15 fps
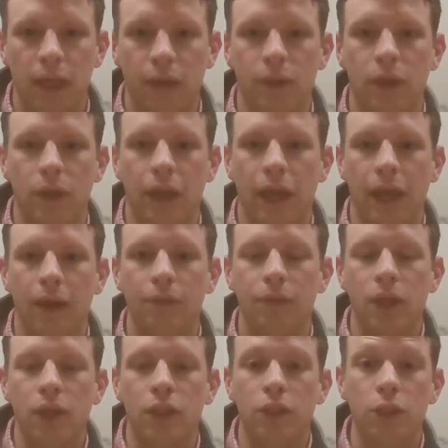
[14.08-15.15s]
How you
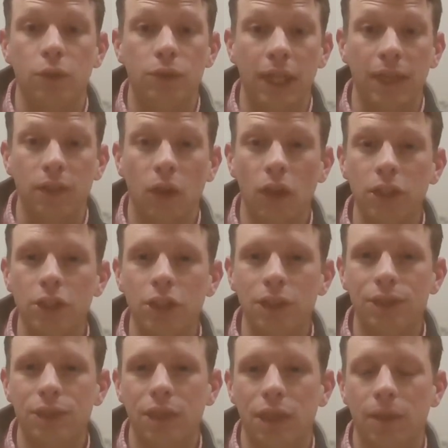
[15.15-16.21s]
have new
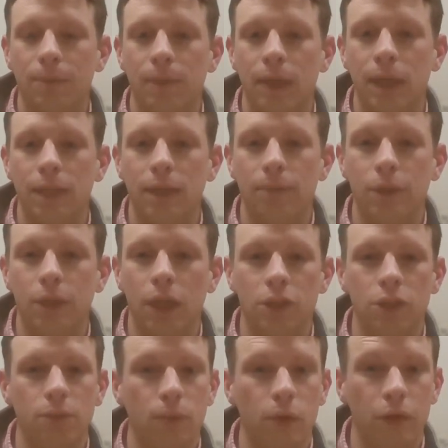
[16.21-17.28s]
technologies that are making
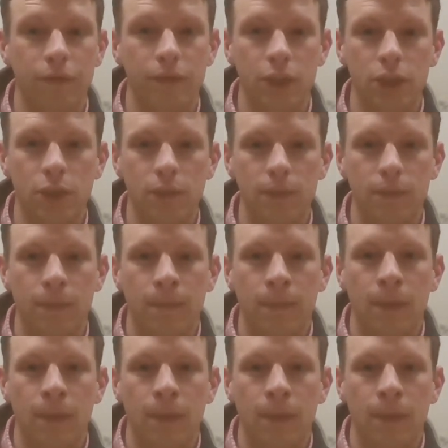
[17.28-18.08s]
production more efficient.